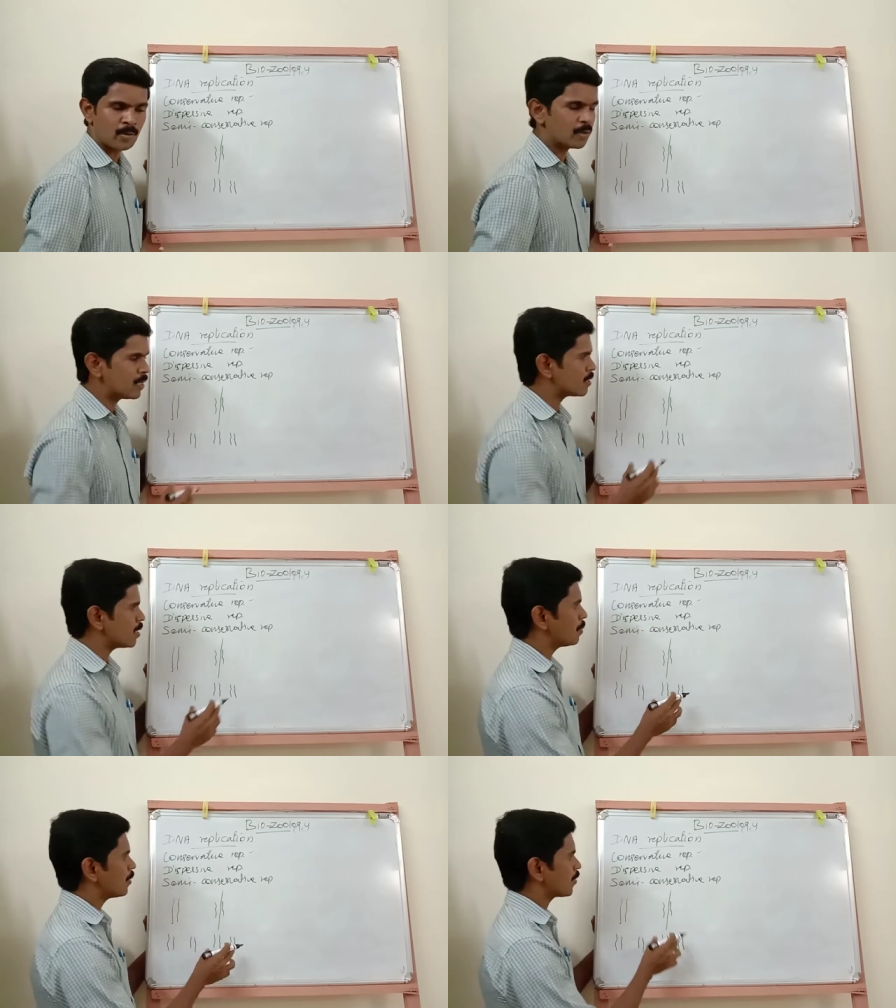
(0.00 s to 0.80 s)
So this
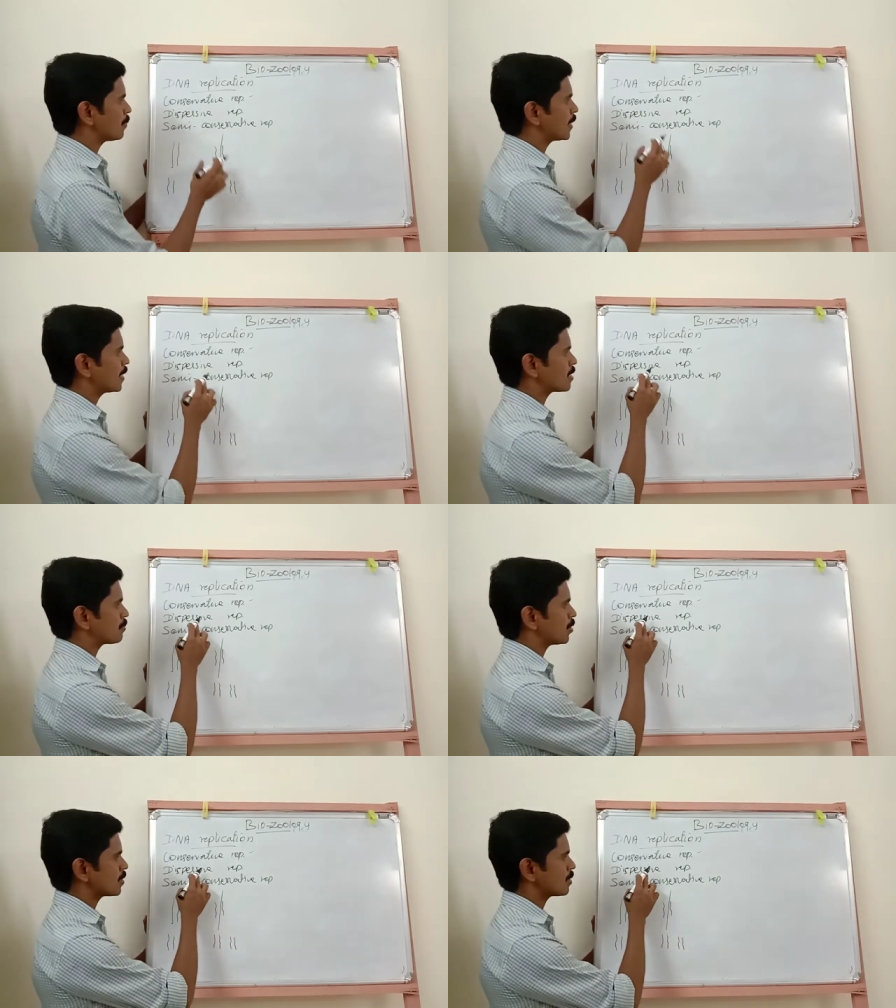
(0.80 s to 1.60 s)
type of replication
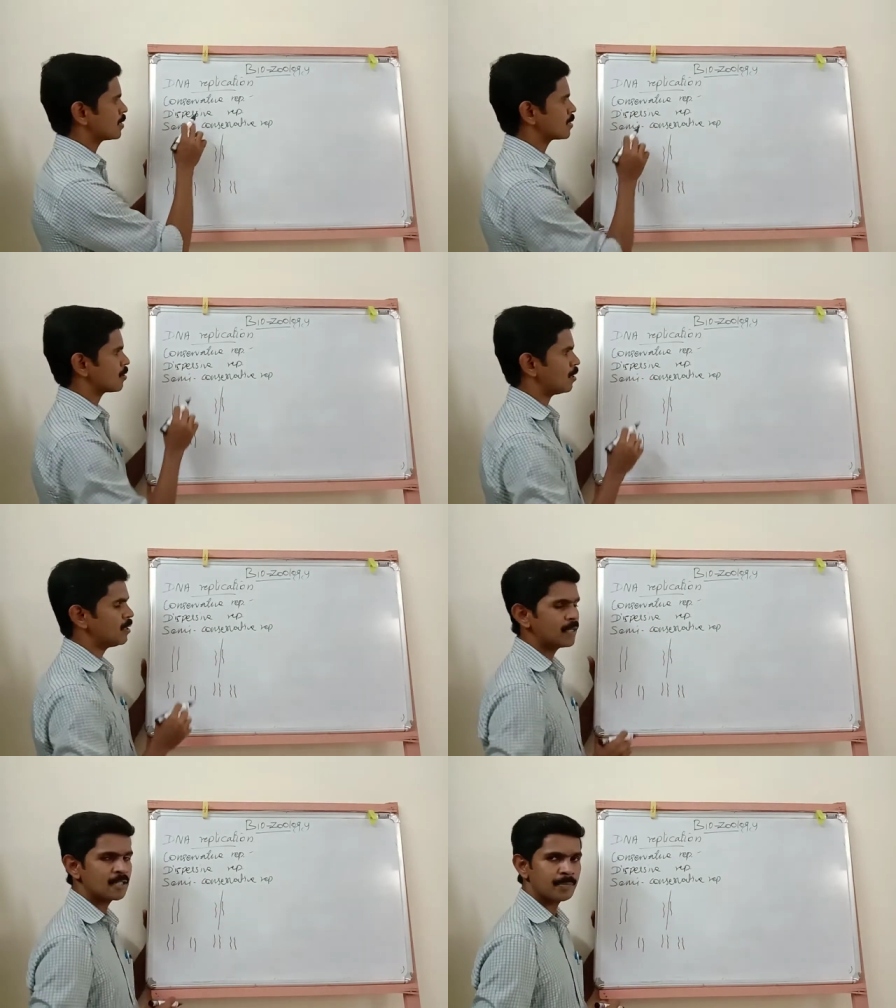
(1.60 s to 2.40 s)
process is
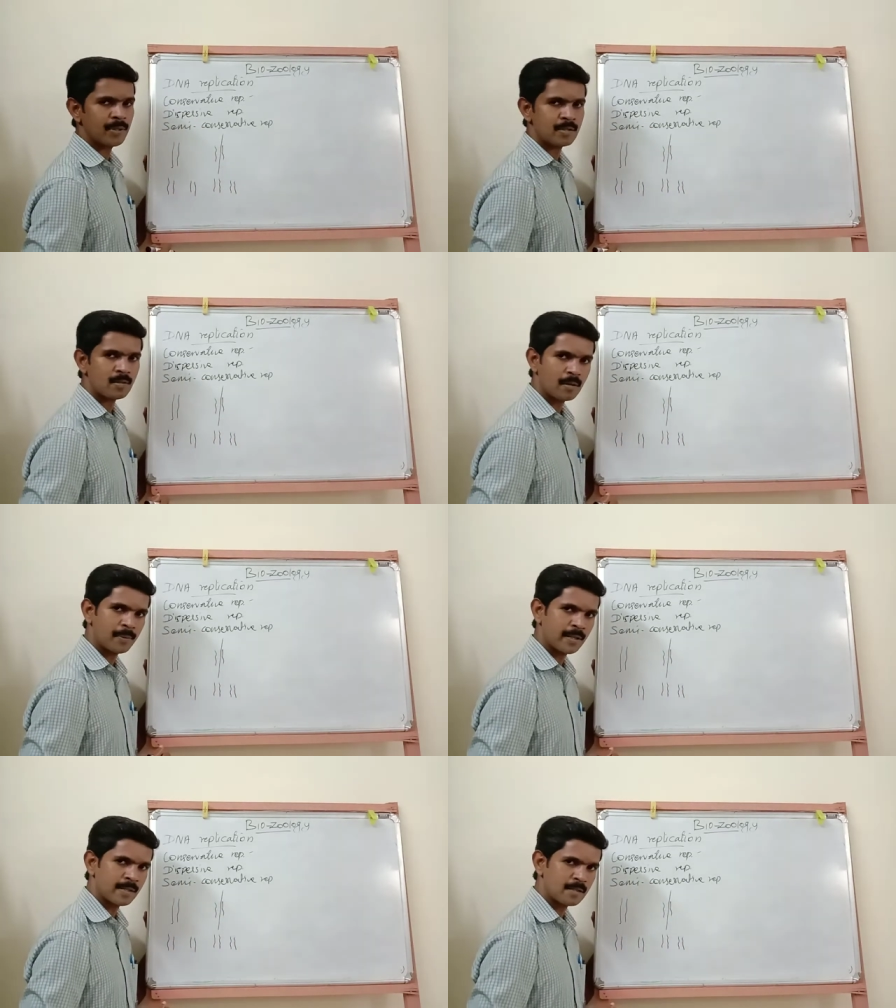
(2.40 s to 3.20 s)
called dispersive
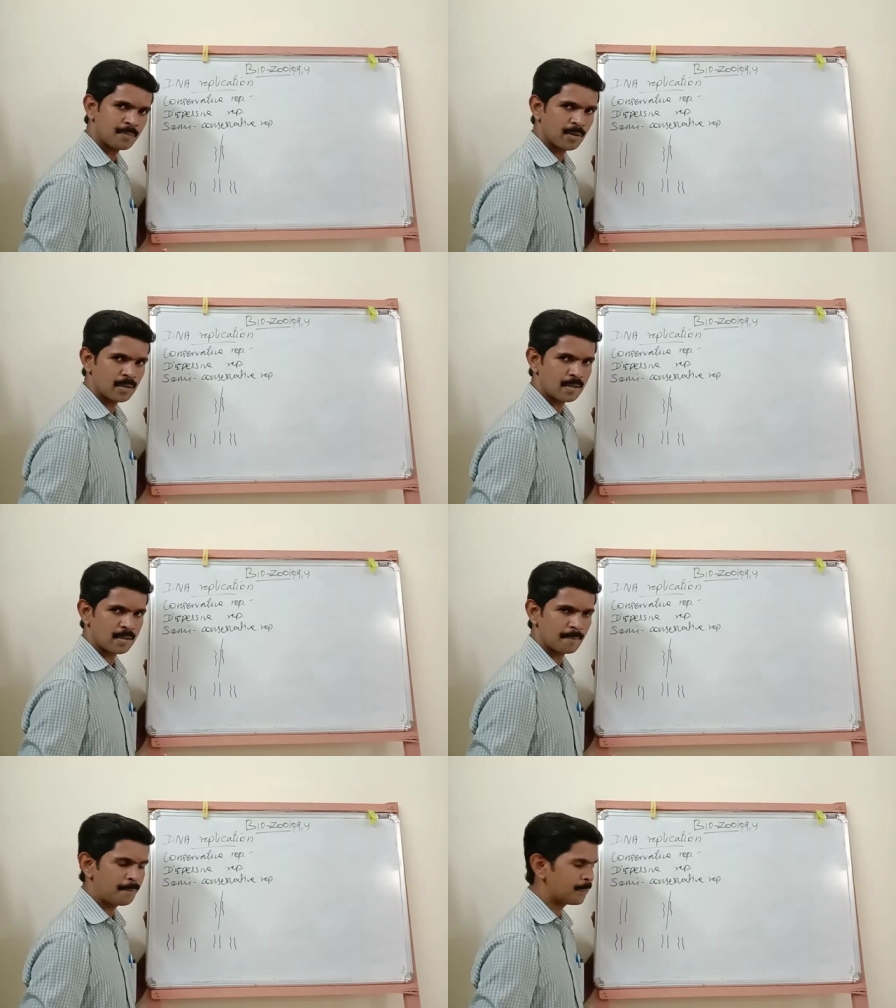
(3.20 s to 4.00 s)
replication process.